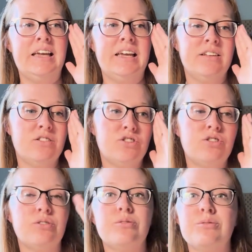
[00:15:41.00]

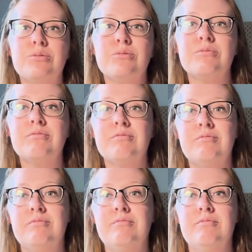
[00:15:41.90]
into
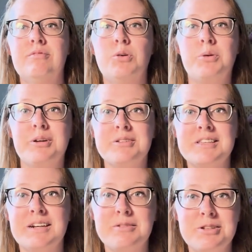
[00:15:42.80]
the oils
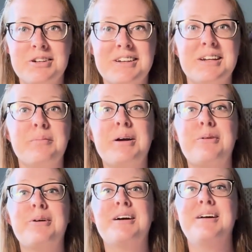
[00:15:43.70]
that I was talking about,
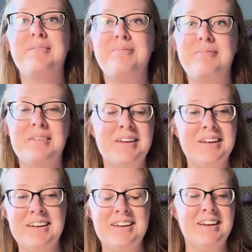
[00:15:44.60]
where
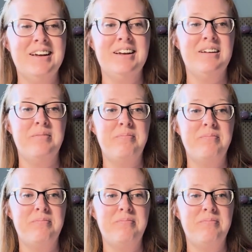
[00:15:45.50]
I'm
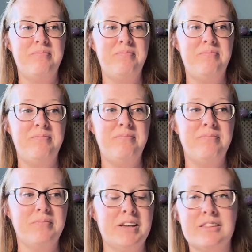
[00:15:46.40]

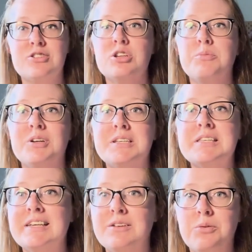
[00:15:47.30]
like the shimmery
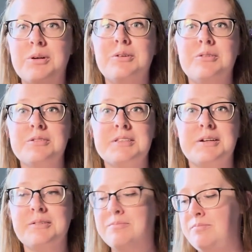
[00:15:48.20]
skin oils that
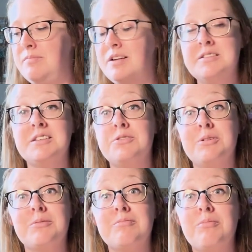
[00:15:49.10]
are honestly
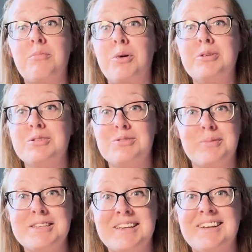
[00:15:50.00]
doing wonders for
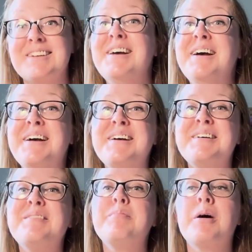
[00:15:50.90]
my skin.
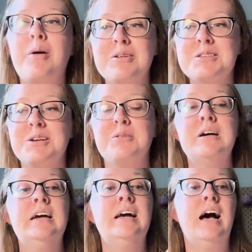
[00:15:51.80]
But also
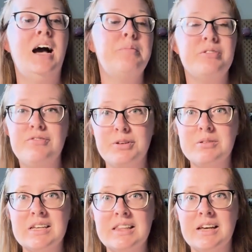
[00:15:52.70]
I'm
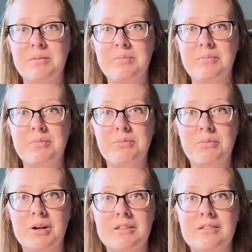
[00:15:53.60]
infusing them
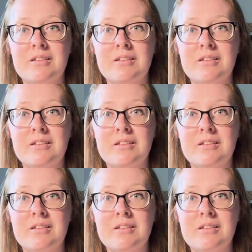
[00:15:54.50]
with